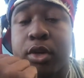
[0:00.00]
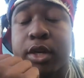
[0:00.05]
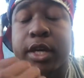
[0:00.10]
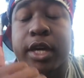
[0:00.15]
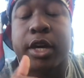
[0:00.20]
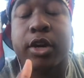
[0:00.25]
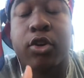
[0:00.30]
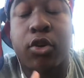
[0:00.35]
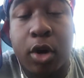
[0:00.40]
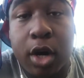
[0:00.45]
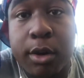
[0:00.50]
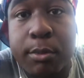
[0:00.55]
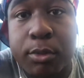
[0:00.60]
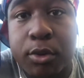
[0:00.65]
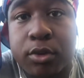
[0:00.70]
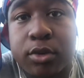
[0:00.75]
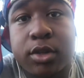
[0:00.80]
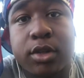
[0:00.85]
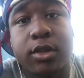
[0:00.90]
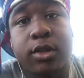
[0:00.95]
It crumbled
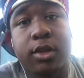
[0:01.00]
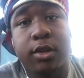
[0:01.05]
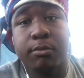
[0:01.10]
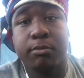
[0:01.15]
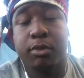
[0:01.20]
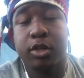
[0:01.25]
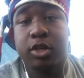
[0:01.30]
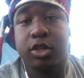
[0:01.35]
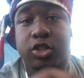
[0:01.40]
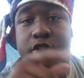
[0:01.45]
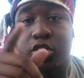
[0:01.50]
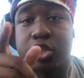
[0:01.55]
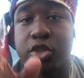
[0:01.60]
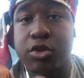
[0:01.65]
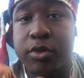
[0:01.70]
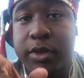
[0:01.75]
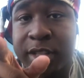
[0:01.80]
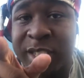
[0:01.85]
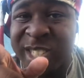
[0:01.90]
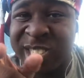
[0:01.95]
because you
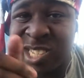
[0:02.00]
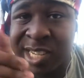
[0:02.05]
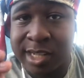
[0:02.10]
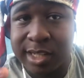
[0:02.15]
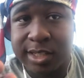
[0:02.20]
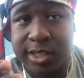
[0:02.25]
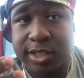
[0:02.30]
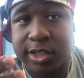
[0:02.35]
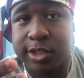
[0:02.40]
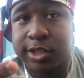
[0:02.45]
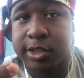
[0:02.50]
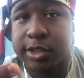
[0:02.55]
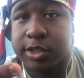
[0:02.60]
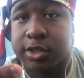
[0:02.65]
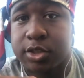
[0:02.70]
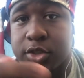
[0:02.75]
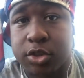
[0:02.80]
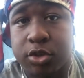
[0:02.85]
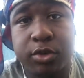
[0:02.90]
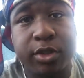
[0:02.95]
didn't take it serious.
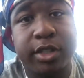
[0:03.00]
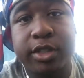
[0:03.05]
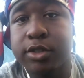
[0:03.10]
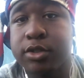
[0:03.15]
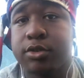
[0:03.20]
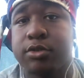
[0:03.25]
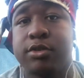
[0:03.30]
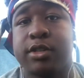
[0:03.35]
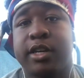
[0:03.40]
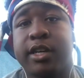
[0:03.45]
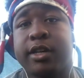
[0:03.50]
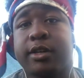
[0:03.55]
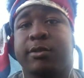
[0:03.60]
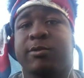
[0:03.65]
You didn't do that.